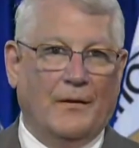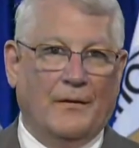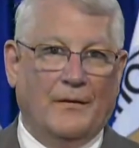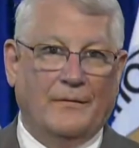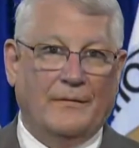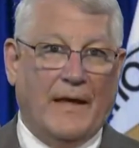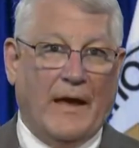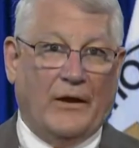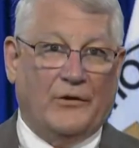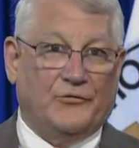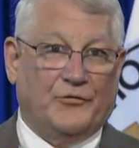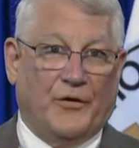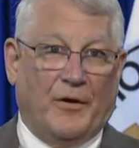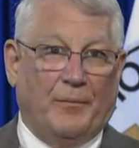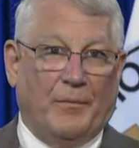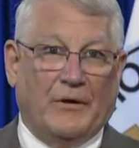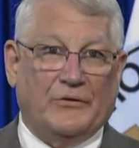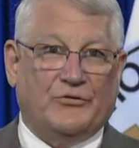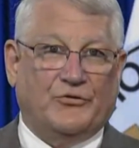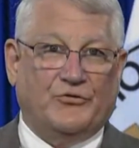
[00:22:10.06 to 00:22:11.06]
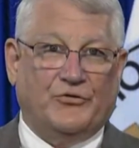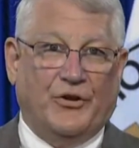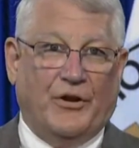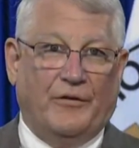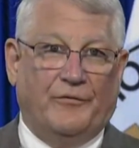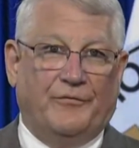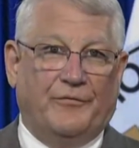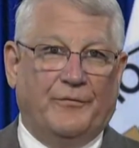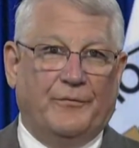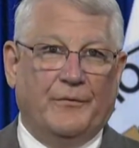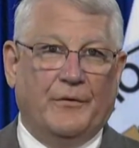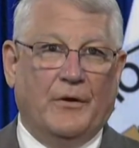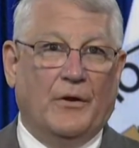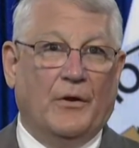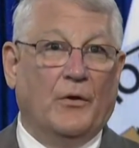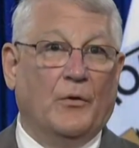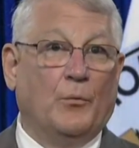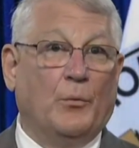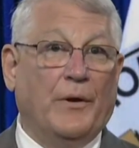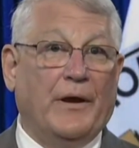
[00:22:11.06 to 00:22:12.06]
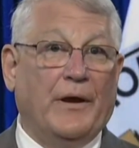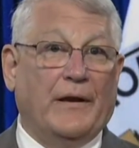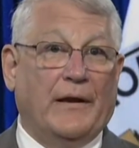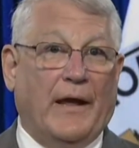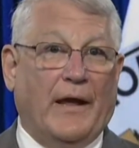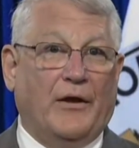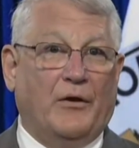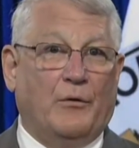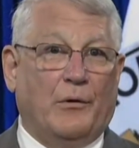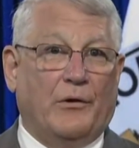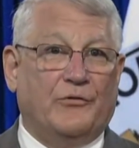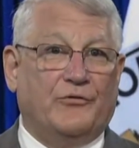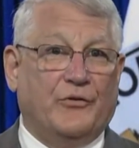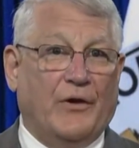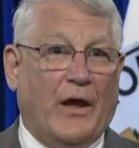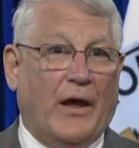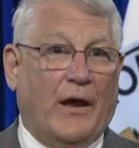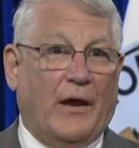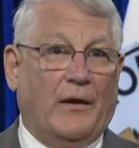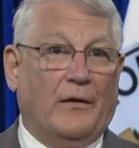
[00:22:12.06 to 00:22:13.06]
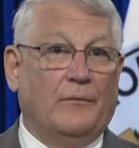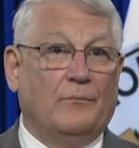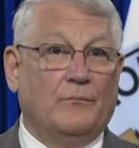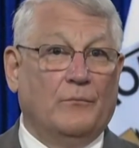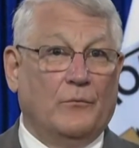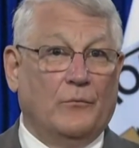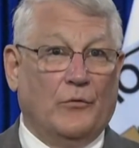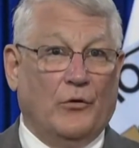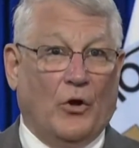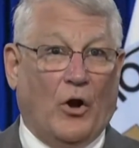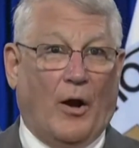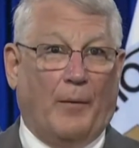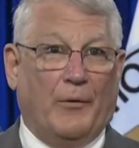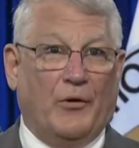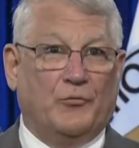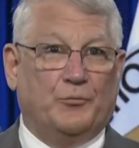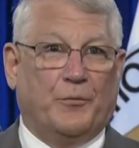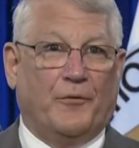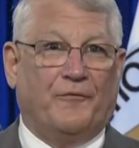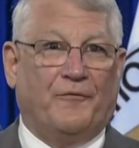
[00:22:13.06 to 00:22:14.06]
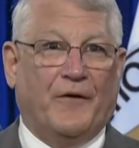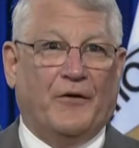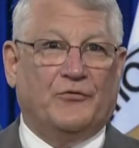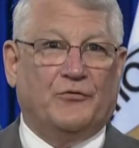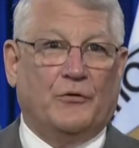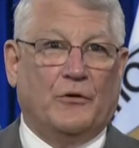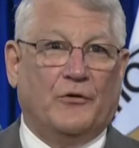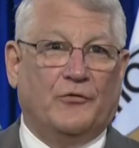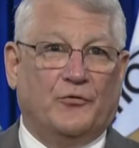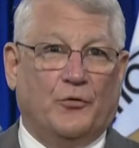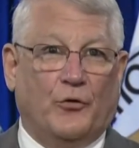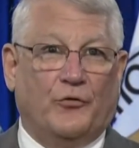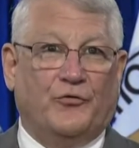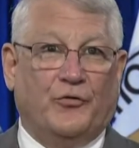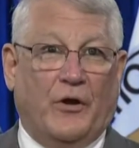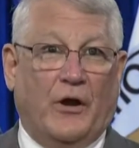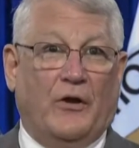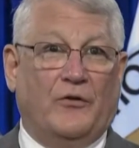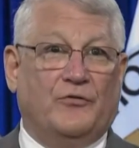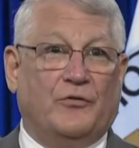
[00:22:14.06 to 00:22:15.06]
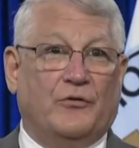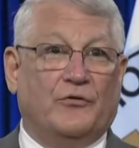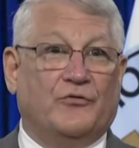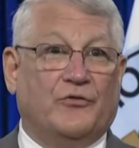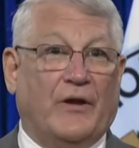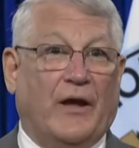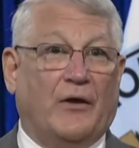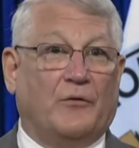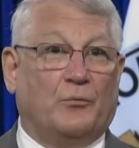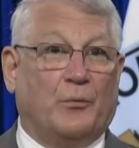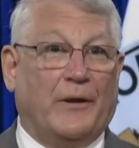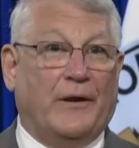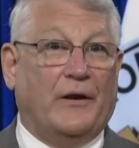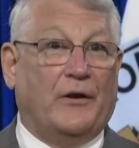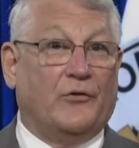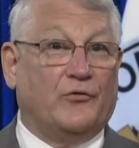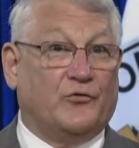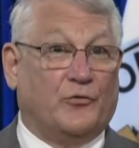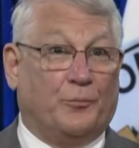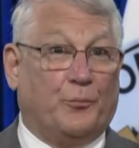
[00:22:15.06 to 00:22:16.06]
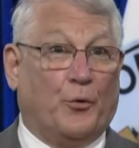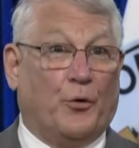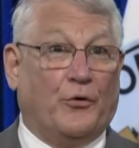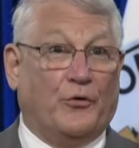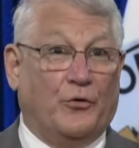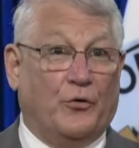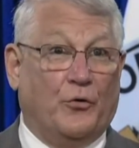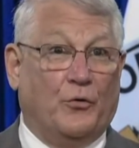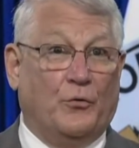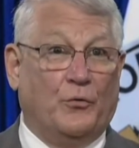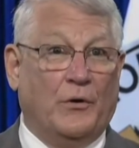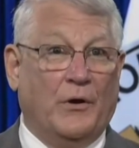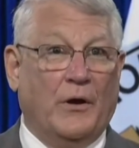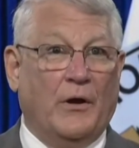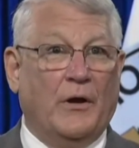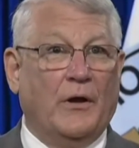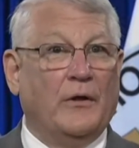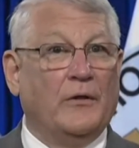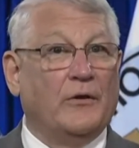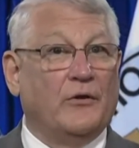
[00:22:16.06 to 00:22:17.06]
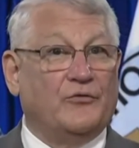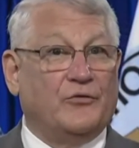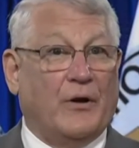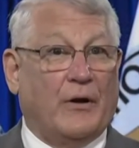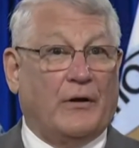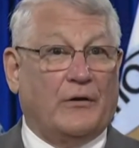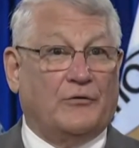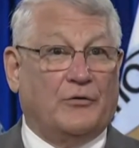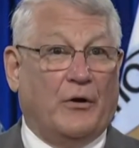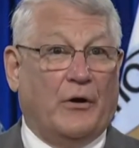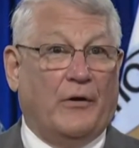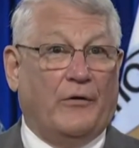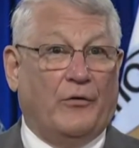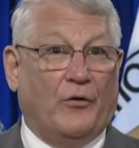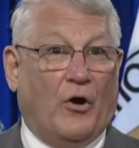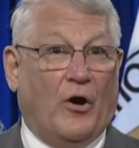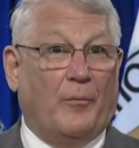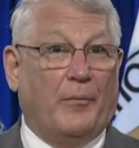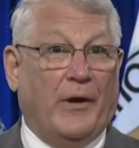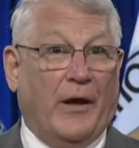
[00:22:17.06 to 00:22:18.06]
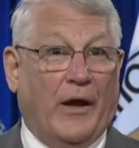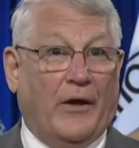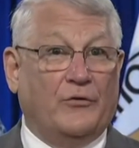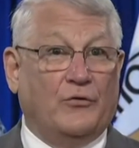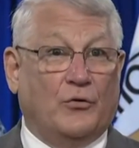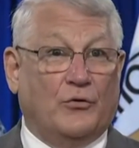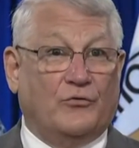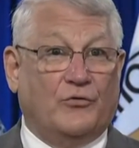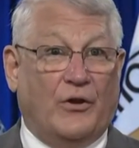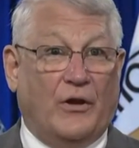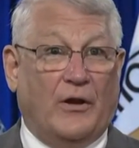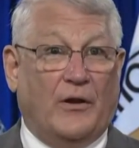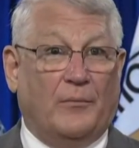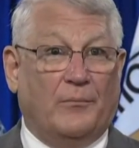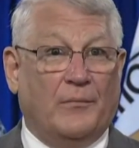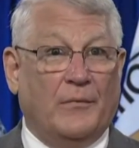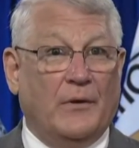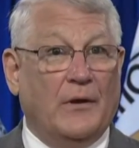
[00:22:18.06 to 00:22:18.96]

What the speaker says: Thanks very much, Chief. We at AUSA, the Army's Professional Association, stand ready to support you, the Secretary of the Army, and your team.